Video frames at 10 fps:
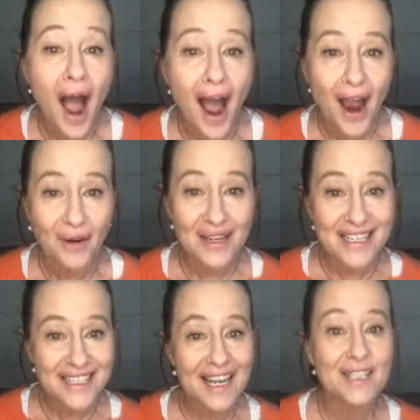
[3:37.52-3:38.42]
R
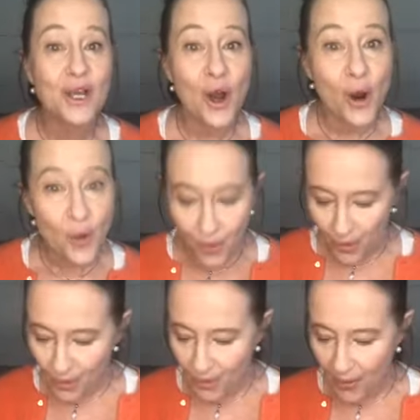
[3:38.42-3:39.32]
says
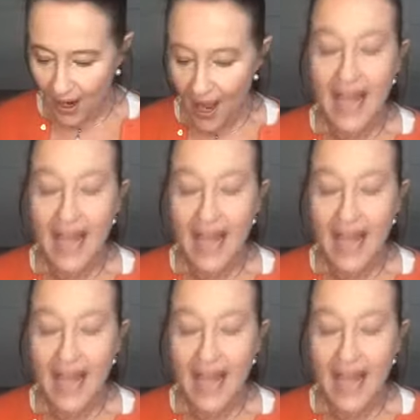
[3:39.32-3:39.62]
r.